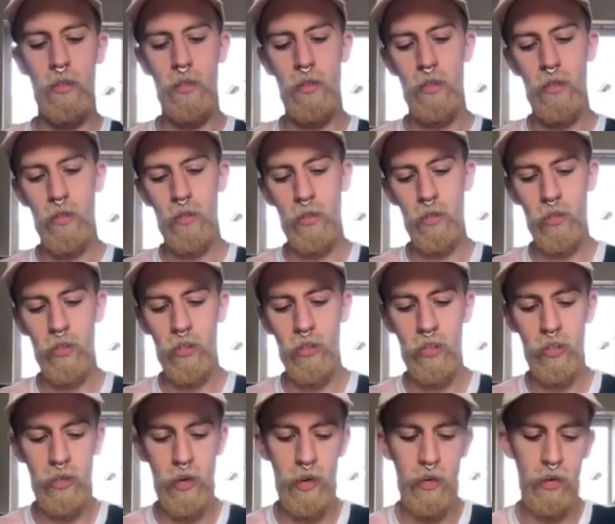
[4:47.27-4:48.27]
So you should
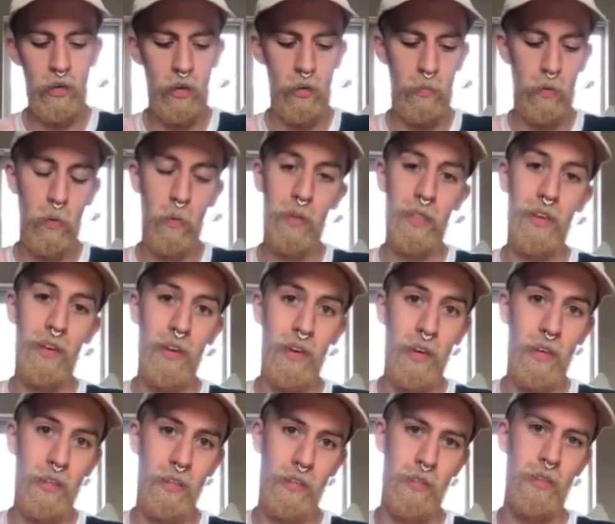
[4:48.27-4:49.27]
end up with a
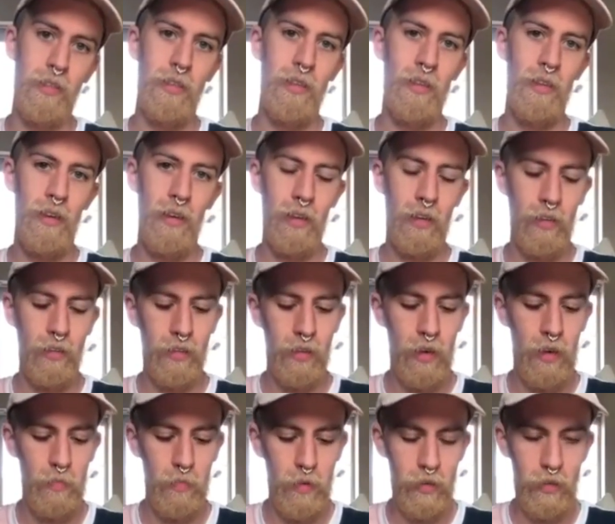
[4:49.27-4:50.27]
nice little
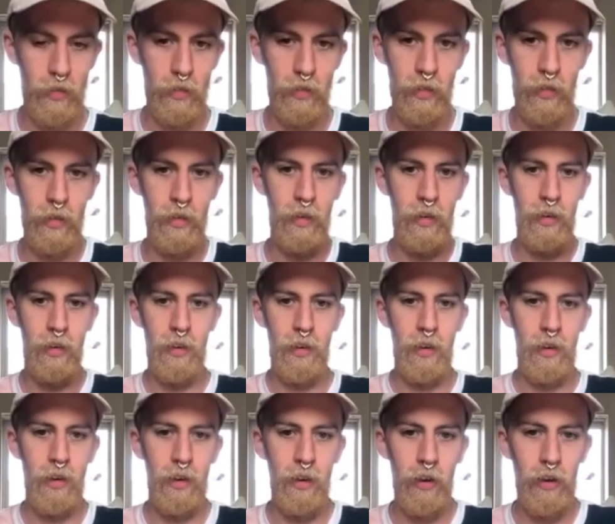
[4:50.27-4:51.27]
diamond.
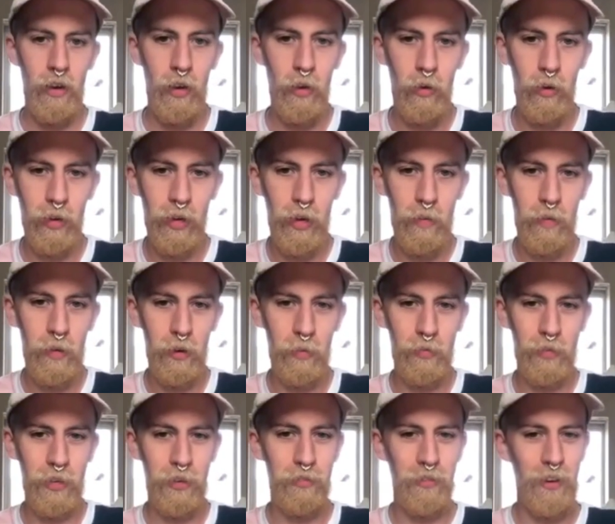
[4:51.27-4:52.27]
You all keeping up so
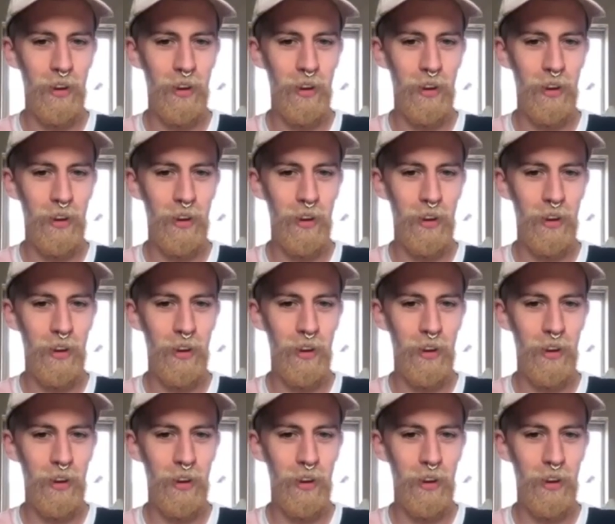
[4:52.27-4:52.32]
far?